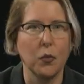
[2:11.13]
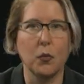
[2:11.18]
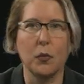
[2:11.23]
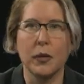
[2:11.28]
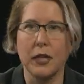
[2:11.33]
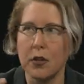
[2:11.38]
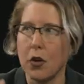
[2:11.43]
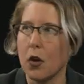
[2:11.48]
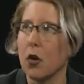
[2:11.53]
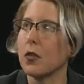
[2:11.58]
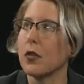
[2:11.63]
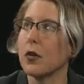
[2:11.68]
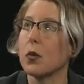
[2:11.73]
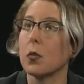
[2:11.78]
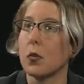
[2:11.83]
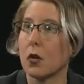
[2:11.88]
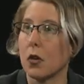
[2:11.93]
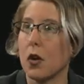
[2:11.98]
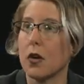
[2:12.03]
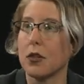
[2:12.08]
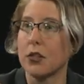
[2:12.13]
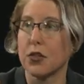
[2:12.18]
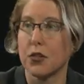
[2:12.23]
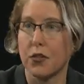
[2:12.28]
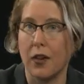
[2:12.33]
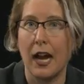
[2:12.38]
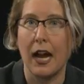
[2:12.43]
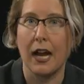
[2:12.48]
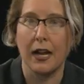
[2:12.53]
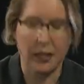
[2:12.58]
we know that we're on
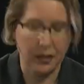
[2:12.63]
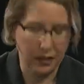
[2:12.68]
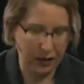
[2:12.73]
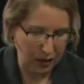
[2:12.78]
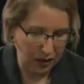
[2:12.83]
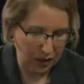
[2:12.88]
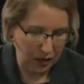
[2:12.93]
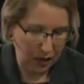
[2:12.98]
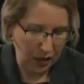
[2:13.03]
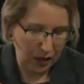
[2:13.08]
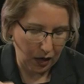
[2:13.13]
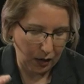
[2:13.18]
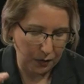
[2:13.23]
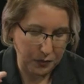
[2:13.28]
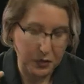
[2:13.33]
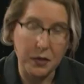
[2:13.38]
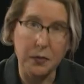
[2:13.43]
track uh,